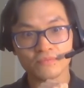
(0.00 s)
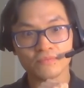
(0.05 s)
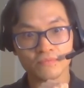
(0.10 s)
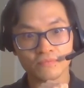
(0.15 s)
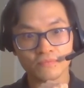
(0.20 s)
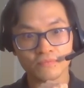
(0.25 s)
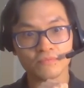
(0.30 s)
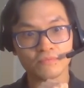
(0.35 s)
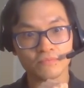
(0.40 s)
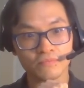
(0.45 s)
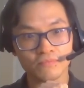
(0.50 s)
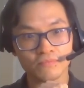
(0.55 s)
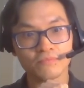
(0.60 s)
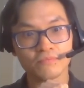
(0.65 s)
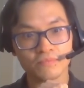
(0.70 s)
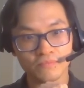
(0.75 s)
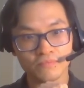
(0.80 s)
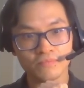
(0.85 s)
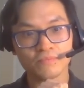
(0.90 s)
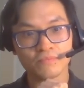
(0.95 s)

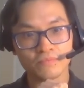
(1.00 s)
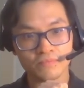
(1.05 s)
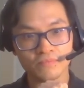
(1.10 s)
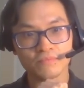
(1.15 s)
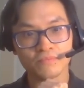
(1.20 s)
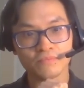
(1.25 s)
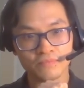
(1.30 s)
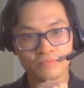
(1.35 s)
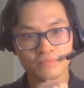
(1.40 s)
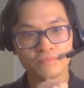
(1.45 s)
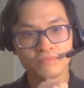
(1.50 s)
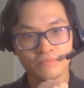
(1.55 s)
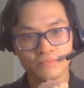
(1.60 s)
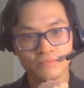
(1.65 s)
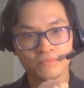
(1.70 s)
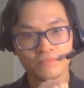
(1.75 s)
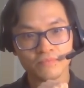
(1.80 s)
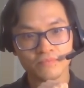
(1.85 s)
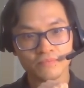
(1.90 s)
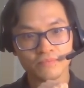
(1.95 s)

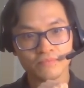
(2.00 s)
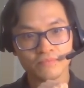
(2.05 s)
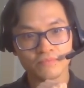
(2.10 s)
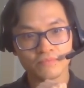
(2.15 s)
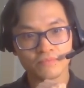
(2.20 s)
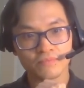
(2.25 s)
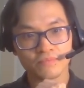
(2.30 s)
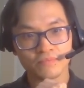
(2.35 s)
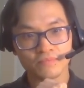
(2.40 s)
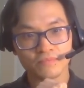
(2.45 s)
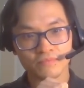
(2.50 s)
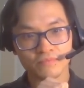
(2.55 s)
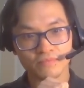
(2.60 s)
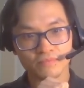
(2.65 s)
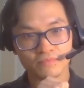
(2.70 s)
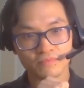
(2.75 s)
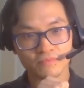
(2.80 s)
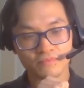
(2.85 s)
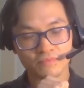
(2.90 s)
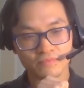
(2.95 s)

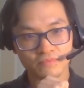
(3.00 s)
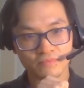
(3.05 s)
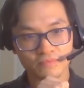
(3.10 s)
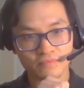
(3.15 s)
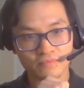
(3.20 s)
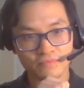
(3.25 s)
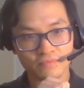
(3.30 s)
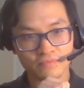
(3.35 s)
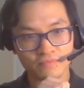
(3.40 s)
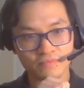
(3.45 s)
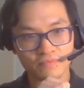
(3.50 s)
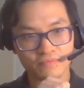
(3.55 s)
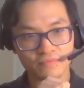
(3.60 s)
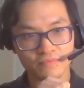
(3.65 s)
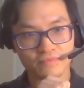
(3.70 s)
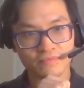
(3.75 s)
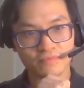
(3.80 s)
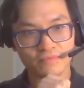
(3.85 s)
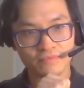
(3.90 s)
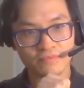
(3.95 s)

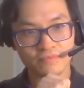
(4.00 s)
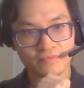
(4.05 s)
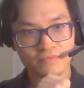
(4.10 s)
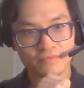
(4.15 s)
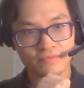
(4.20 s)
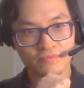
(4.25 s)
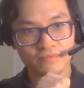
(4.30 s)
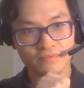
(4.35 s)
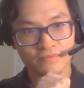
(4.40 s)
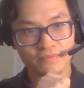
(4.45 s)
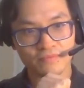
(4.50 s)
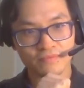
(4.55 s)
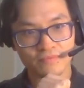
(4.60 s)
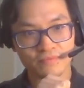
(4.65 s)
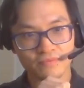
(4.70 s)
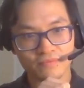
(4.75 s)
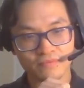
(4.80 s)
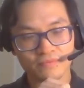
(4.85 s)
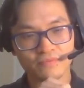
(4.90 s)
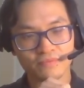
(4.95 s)

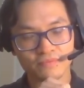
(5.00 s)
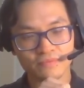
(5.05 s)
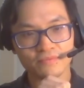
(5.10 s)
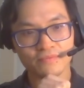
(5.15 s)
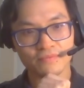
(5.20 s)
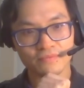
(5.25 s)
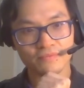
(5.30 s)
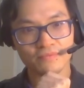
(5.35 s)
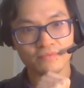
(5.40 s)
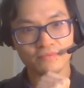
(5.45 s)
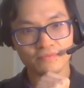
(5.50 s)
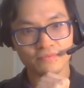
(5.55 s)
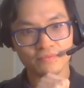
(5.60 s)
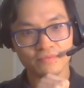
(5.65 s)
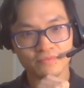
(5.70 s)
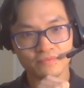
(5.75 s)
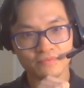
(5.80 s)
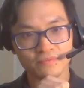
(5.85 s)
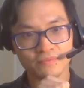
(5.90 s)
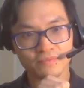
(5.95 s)

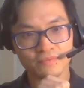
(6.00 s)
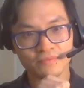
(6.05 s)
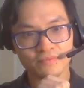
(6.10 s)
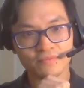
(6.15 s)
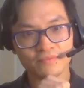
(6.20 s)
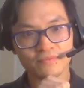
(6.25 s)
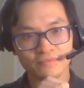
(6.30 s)
(not speaking)